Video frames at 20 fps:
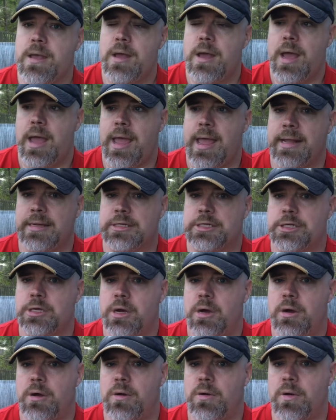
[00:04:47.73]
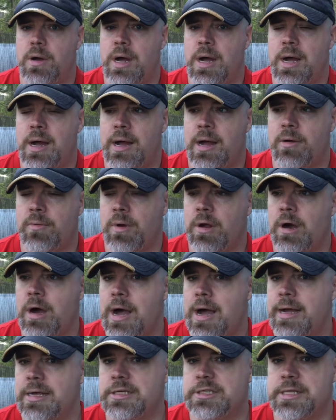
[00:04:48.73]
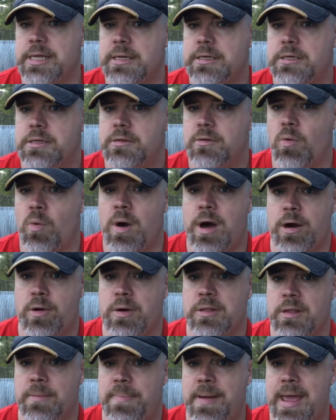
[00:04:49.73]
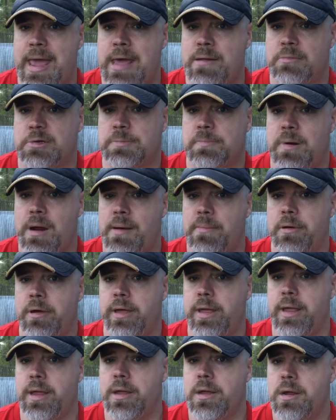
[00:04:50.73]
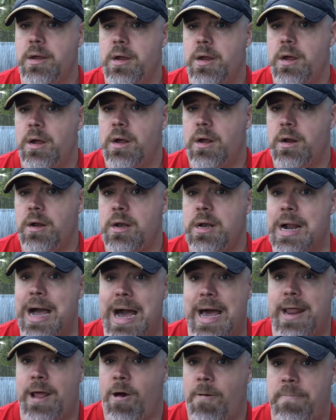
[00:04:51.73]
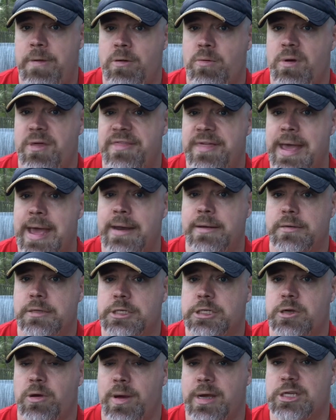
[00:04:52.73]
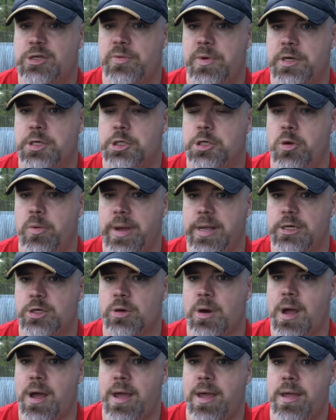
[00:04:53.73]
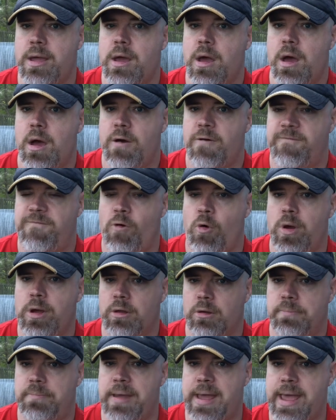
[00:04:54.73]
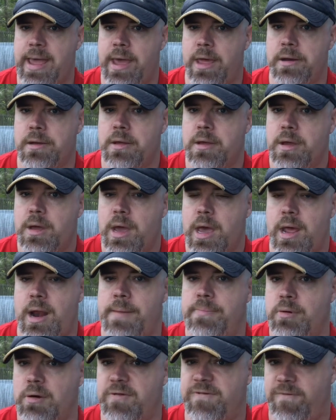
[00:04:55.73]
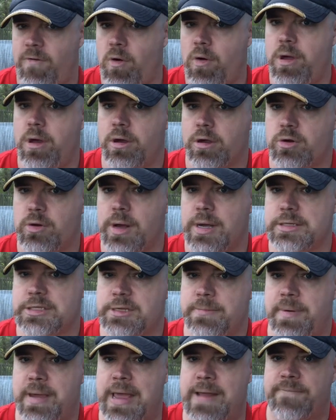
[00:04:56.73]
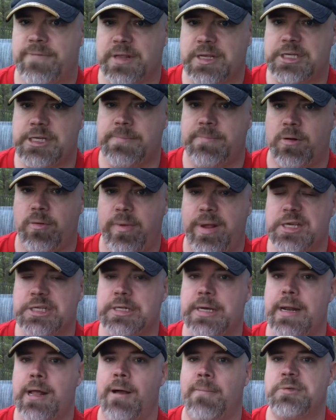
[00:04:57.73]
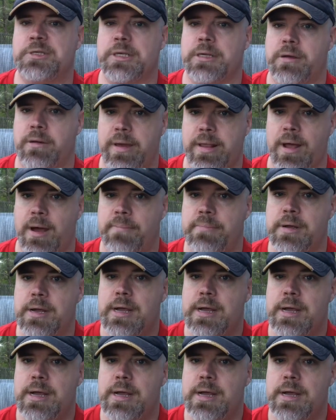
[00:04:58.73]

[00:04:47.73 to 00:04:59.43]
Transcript: And so I realized that the water in the pan was probably not helping with that, so I switched to a dry foiled pan. And I put foil across the pan for the simple reason it helps in cleanup.